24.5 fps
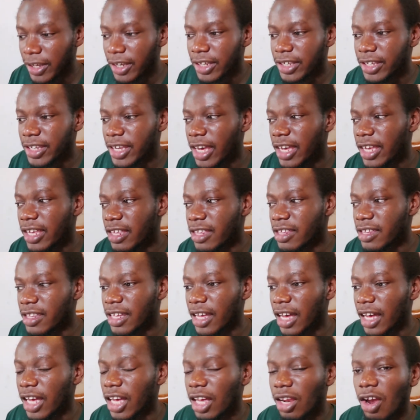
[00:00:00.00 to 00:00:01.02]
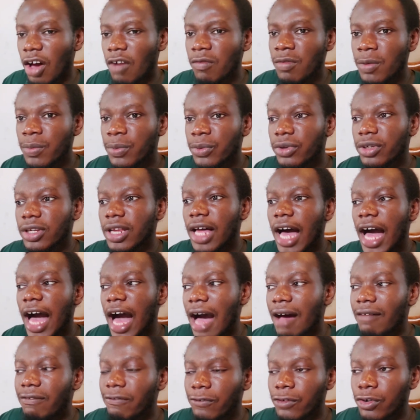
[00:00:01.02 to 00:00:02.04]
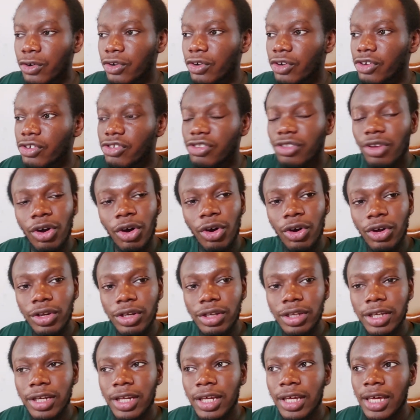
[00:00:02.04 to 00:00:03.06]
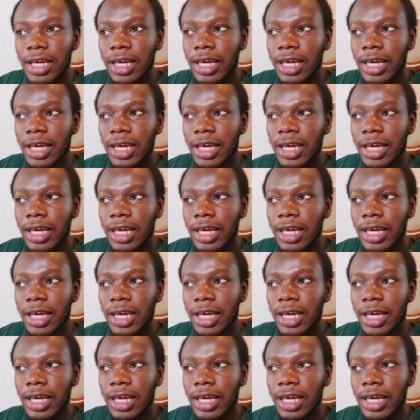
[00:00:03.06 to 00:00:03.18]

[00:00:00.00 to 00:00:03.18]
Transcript: here is that a lot of people are focused on